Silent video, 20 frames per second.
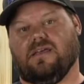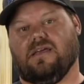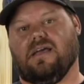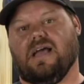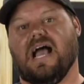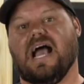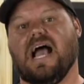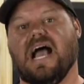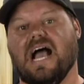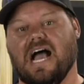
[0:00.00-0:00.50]

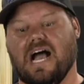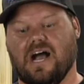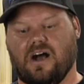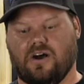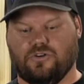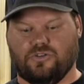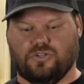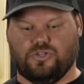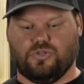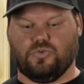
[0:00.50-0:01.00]
how
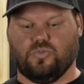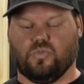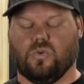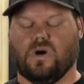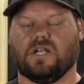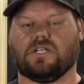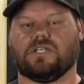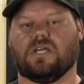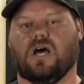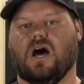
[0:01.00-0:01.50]
you
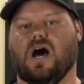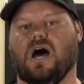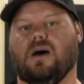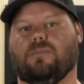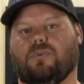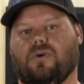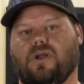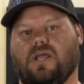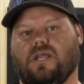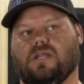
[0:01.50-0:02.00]
want to
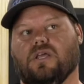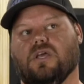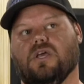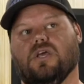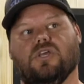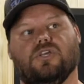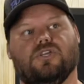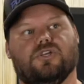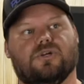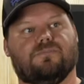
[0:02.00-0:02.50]
operate.
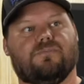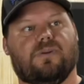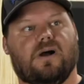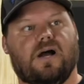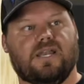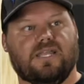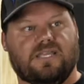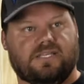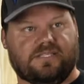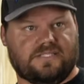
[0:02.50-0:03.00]
Your
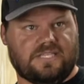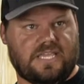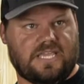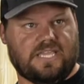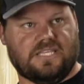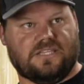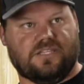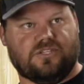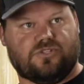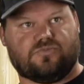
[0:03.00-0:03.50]
body is
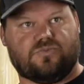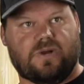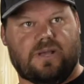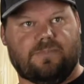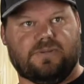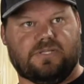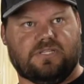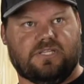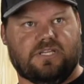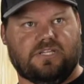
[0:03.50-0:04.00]
taking this
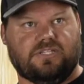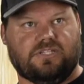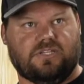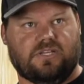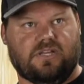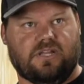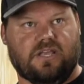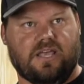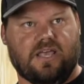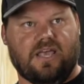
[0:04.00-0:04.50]

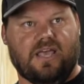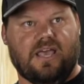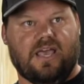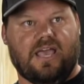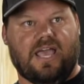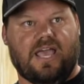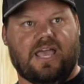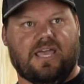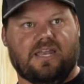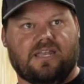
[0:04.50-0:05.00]
repetition
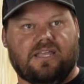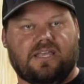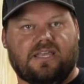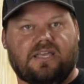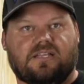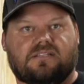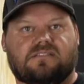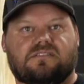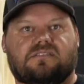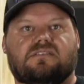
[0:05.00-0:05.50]
and
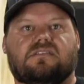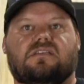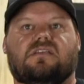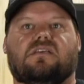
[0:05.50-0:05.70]
it's